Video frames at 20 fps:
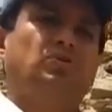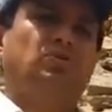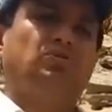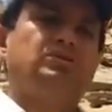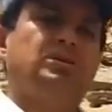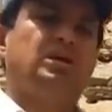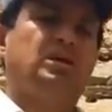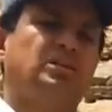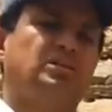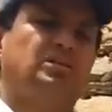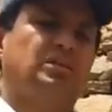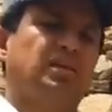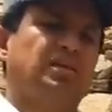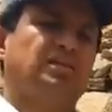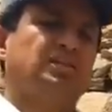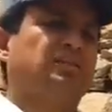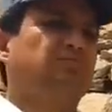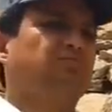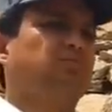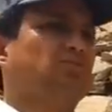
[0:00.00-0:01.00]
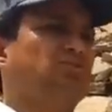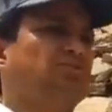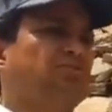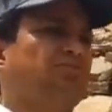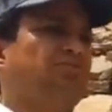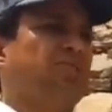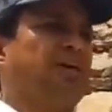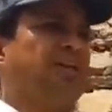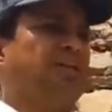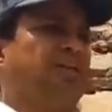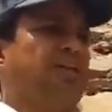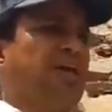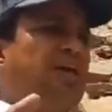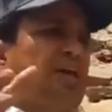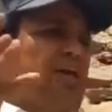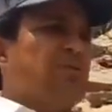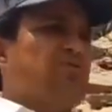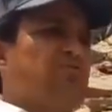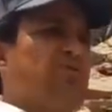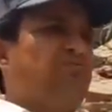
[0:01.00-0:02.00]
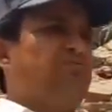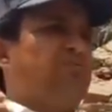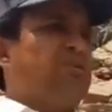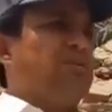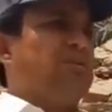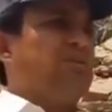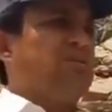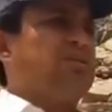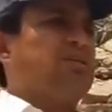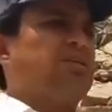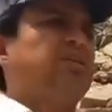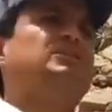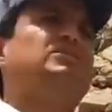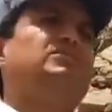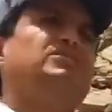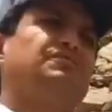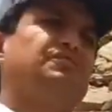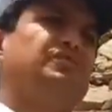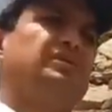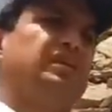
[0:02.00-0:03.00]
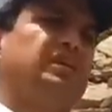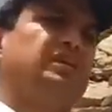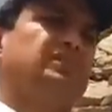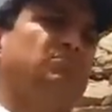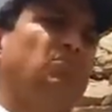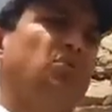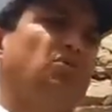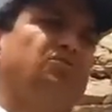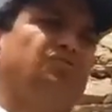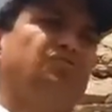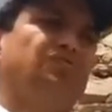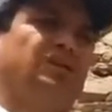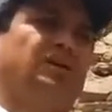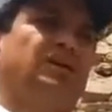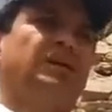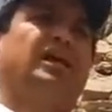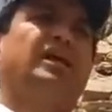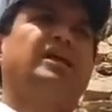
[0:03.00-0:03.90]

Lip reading: on the earth crust, and because of that you have the dusting of the atmosphere